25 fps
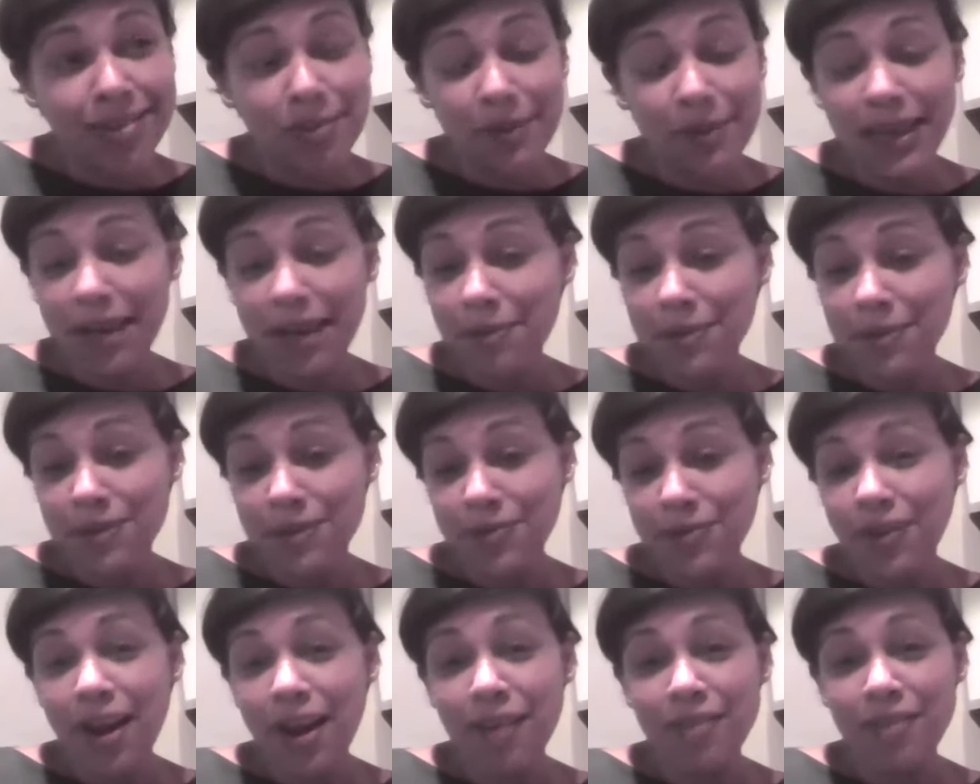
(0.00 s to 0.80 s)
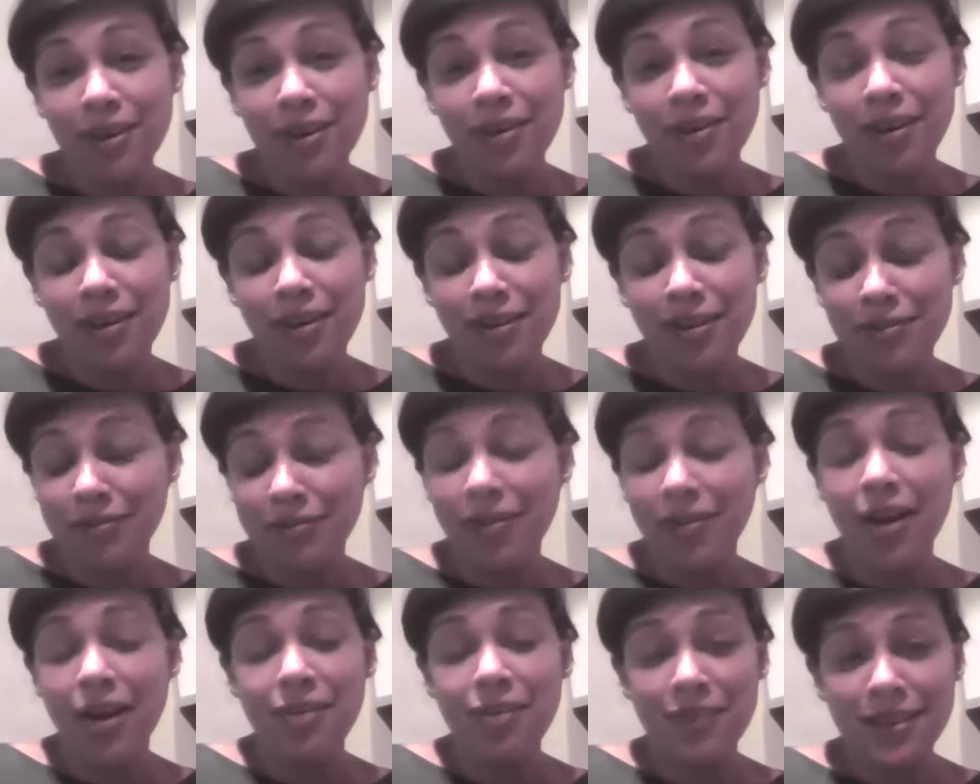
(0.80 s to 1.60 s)
when he was 5
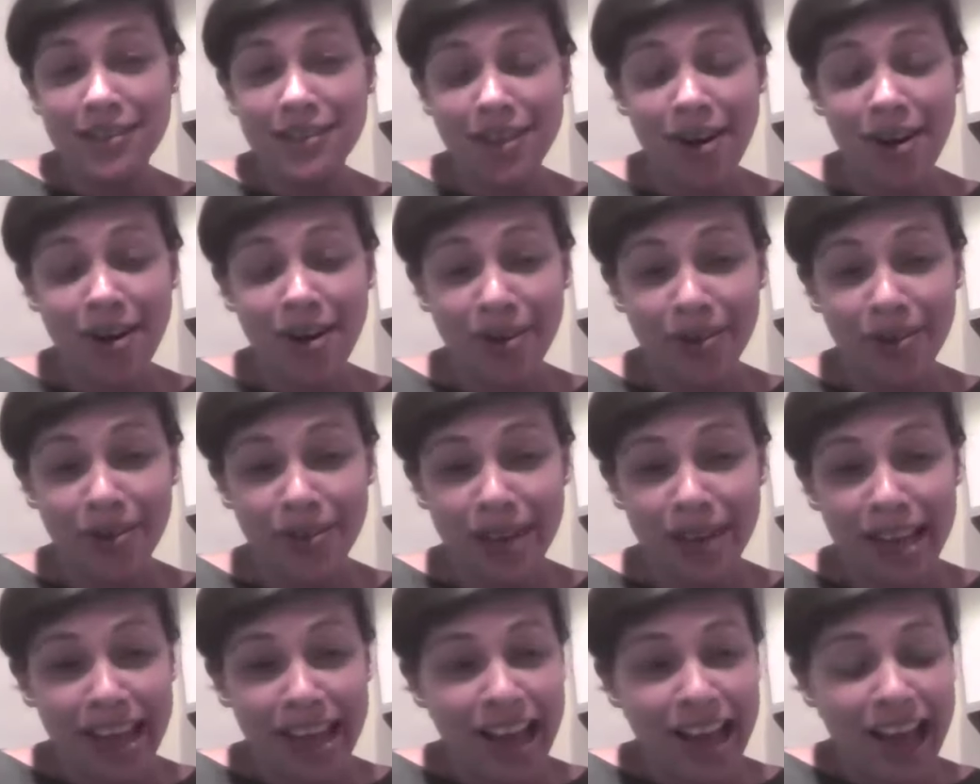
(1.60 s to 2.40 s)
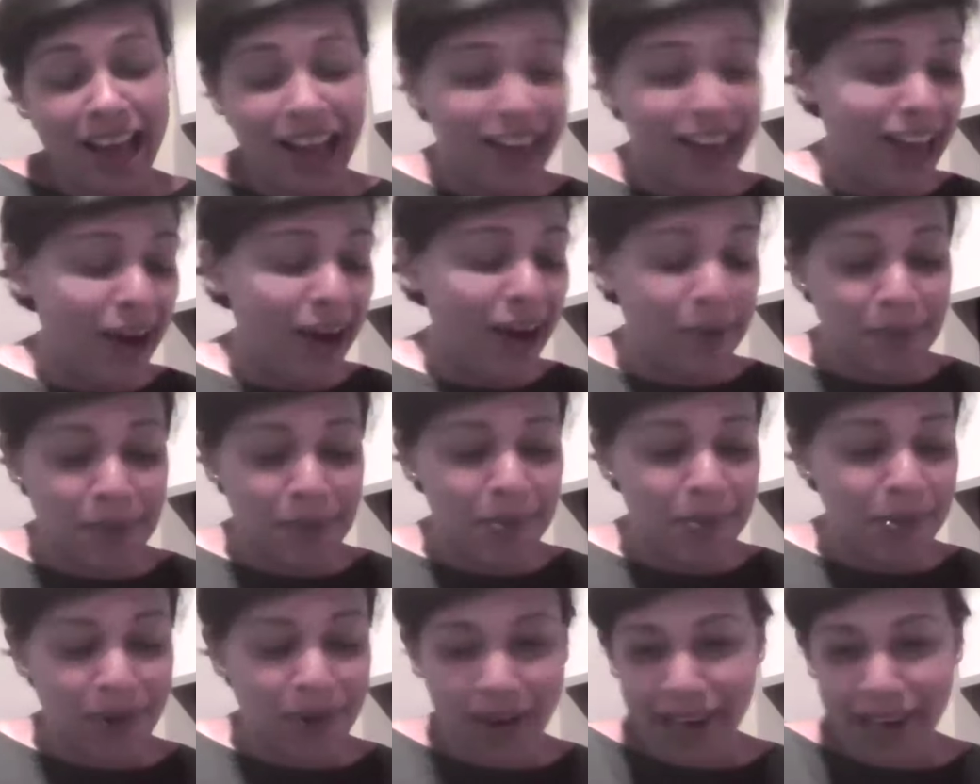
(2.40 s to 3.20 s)
years old, I can't
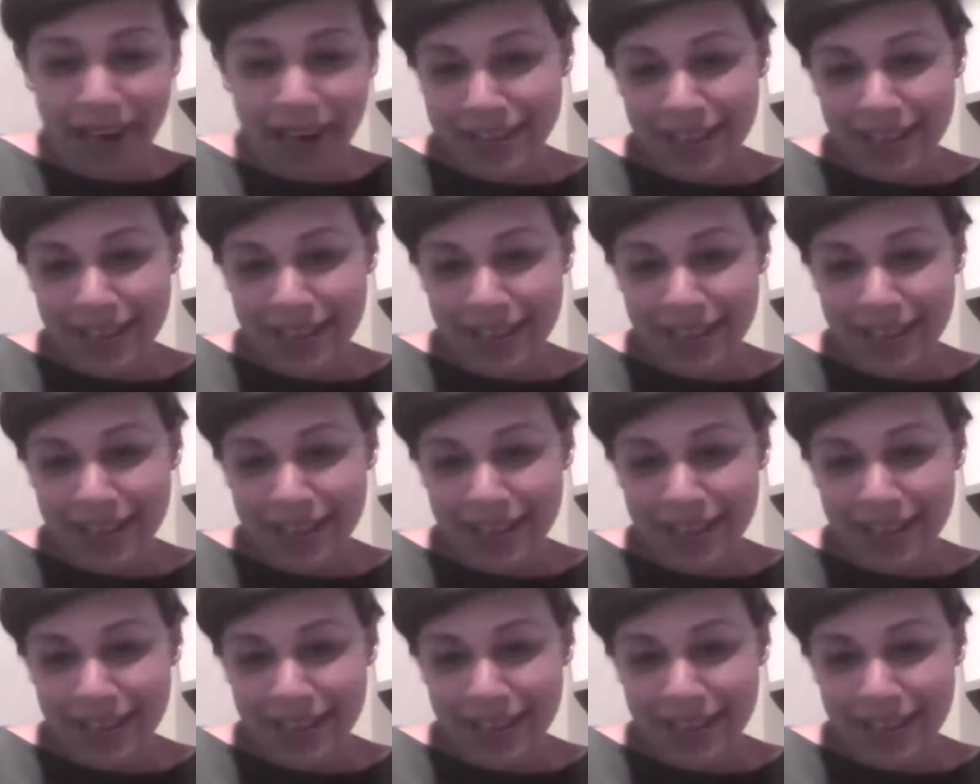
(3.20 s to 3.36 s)
remember what I